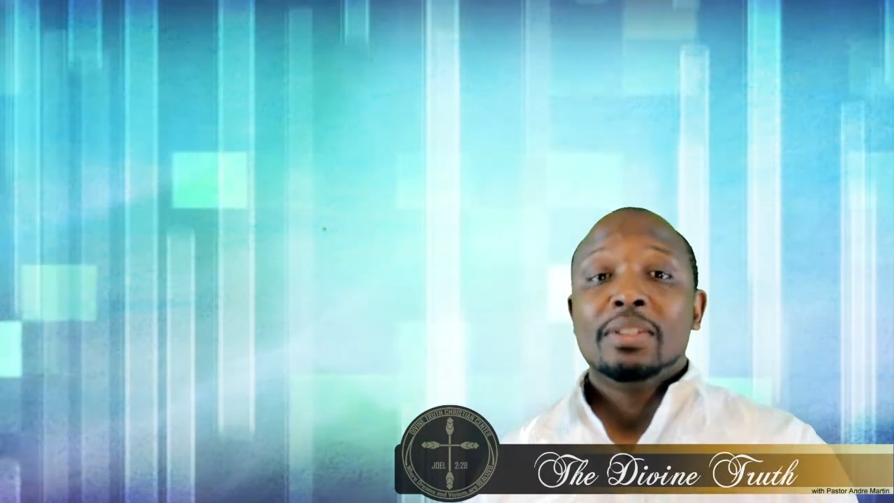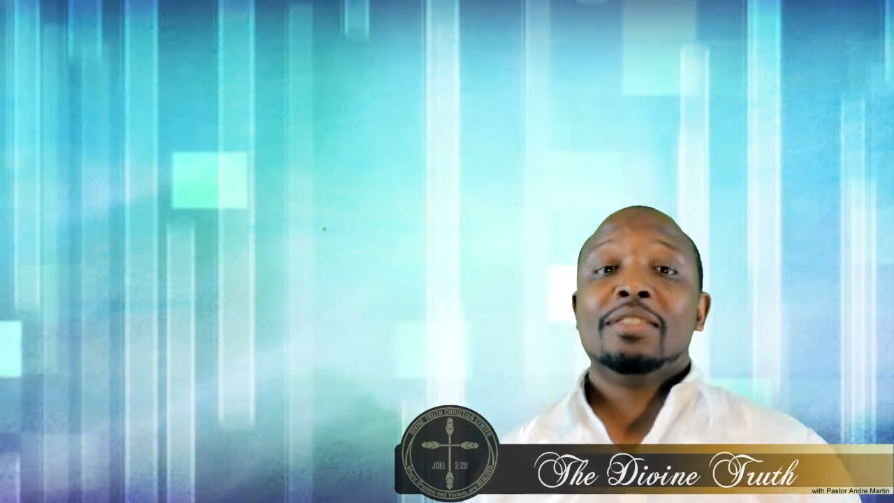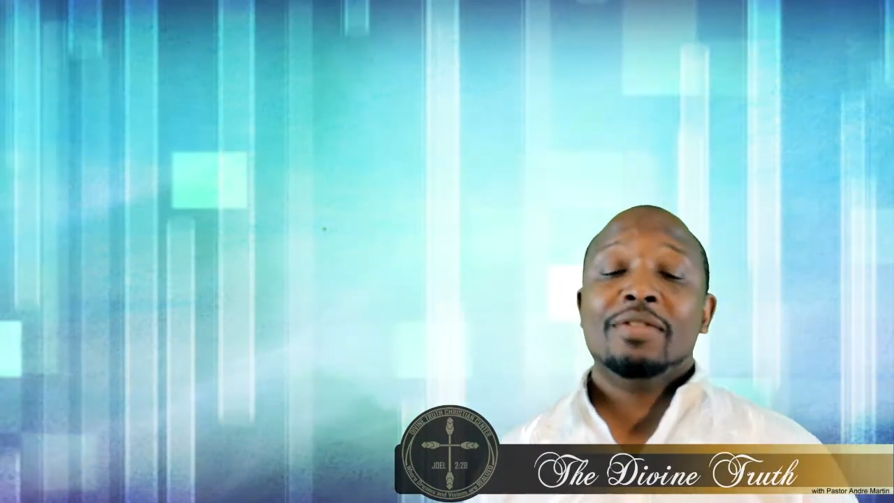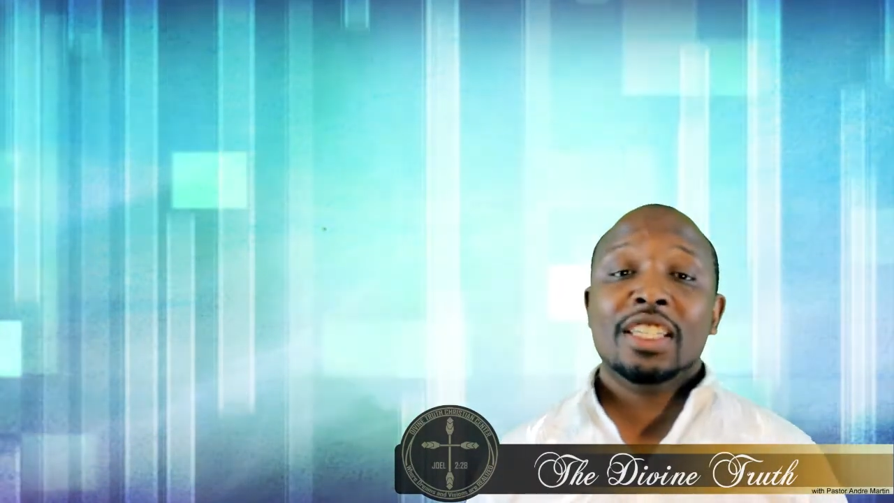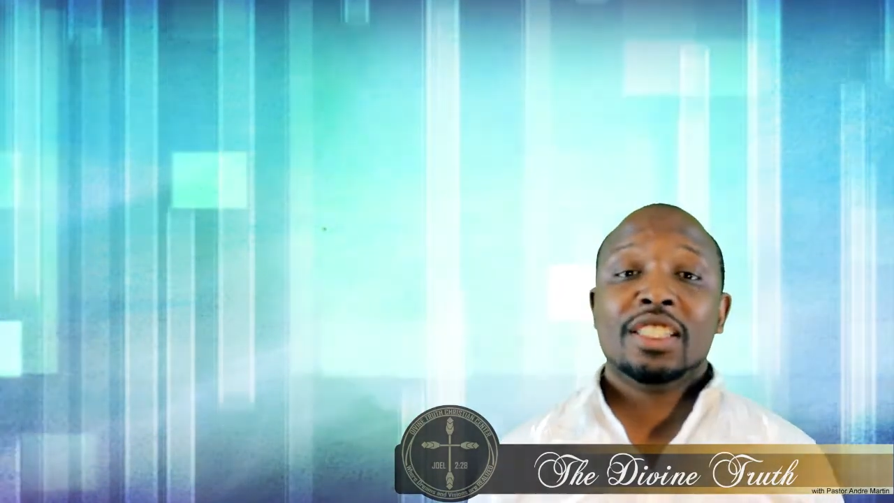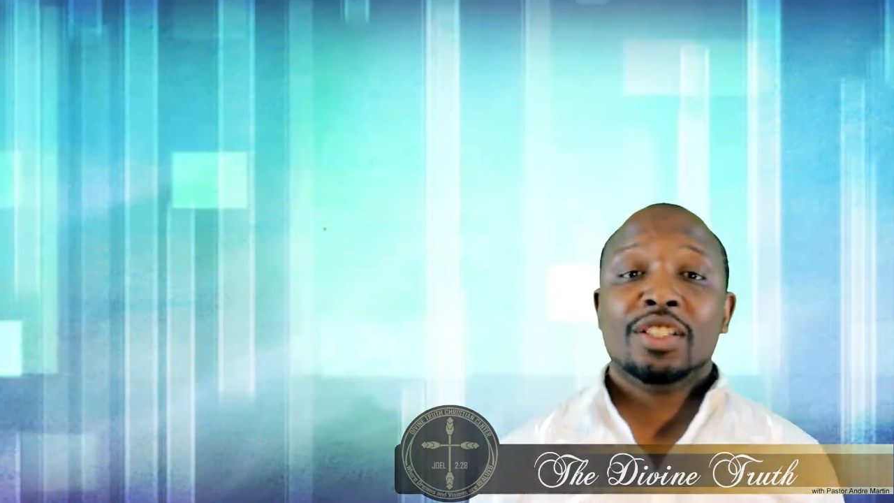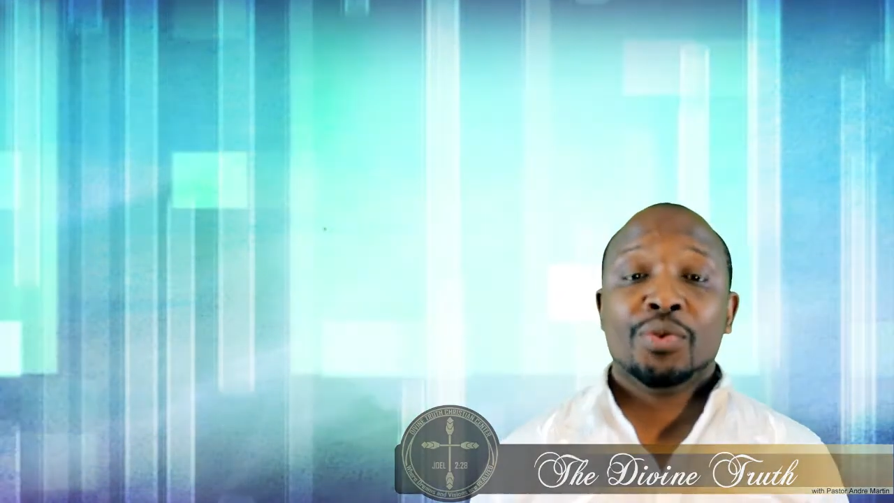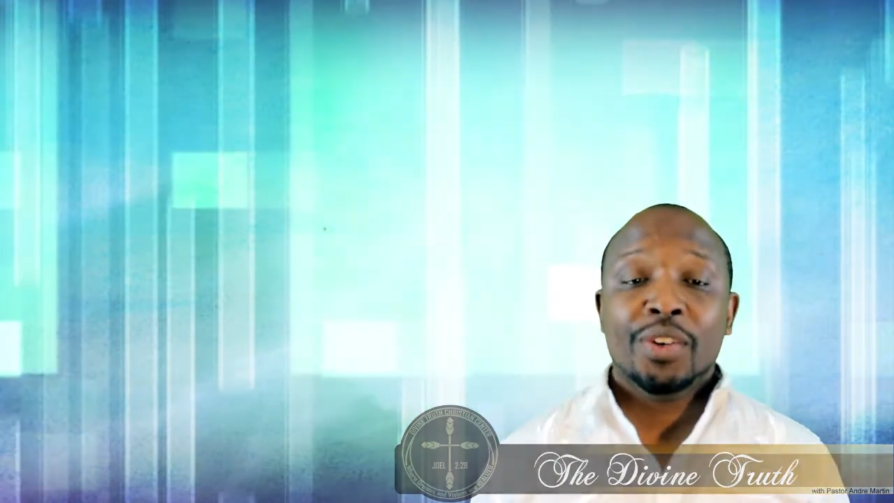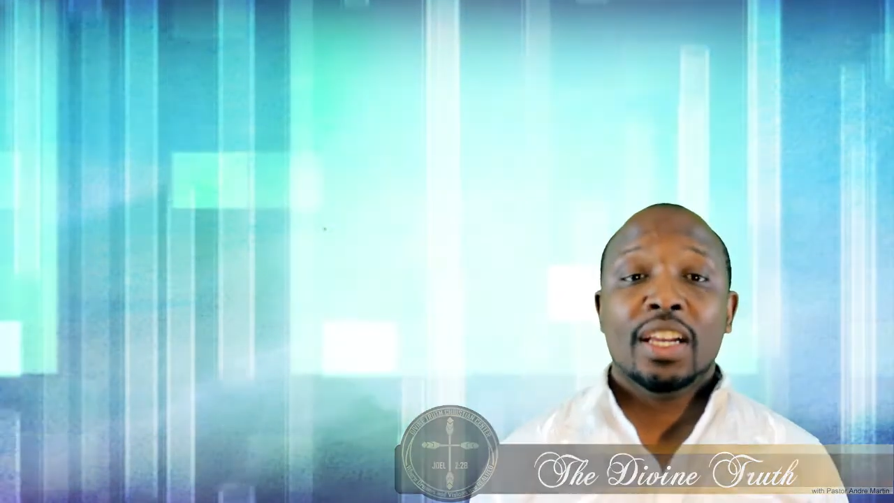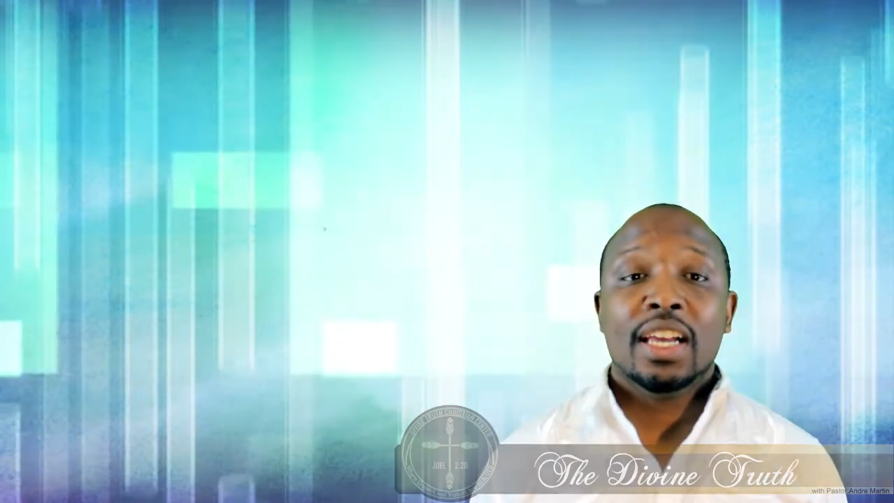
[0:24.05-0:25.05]
and visions
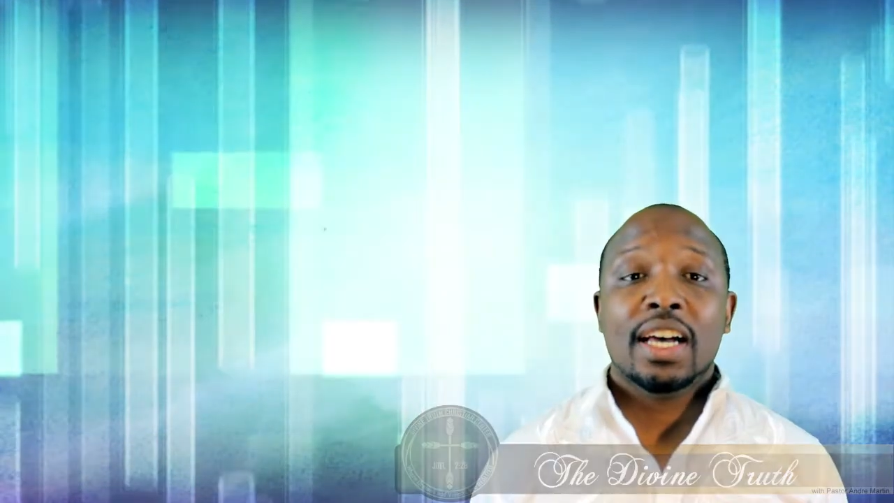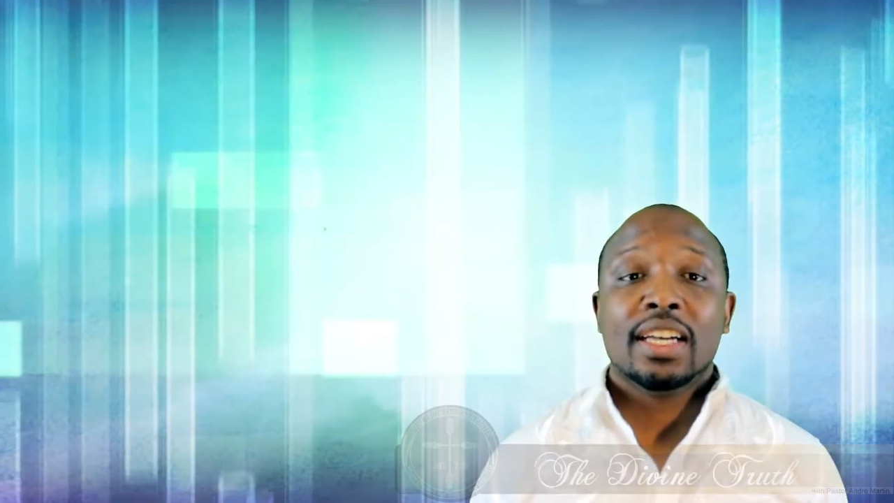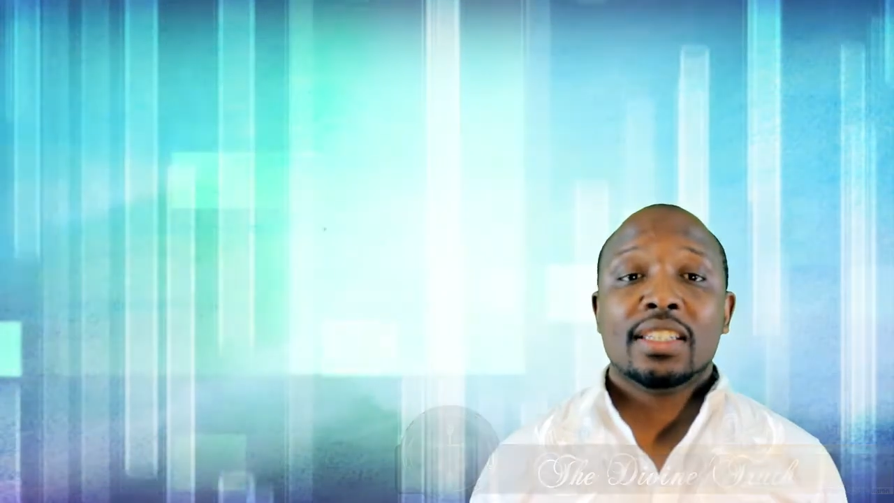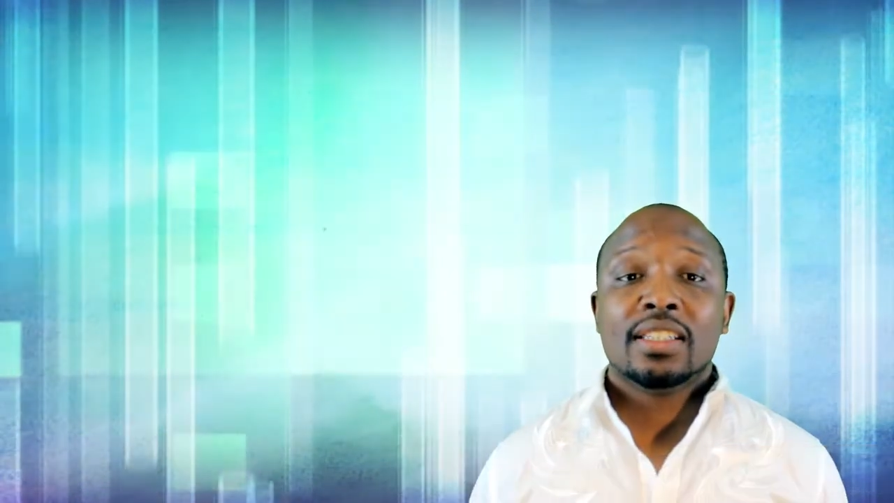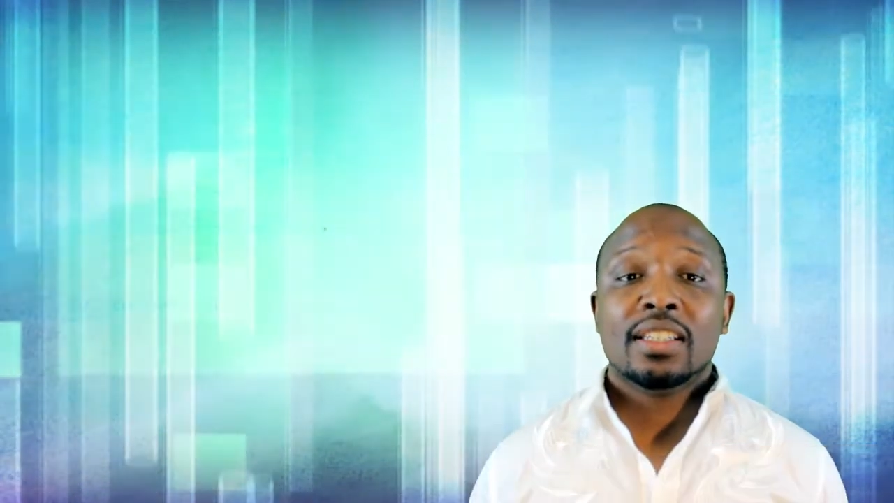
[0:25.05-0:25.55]
realized.